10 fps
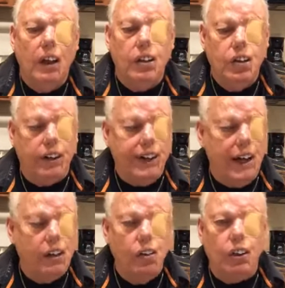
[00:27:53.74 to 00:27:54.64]
You can
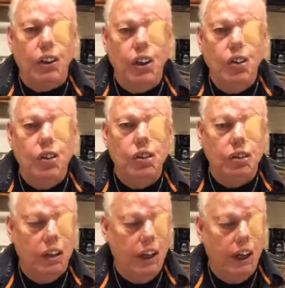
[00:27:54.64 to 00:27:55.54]
now go to
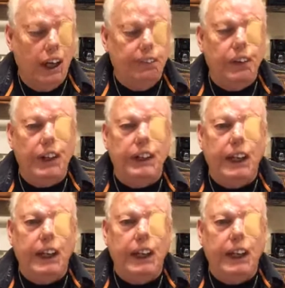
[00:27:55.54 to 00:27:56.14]
Google and put in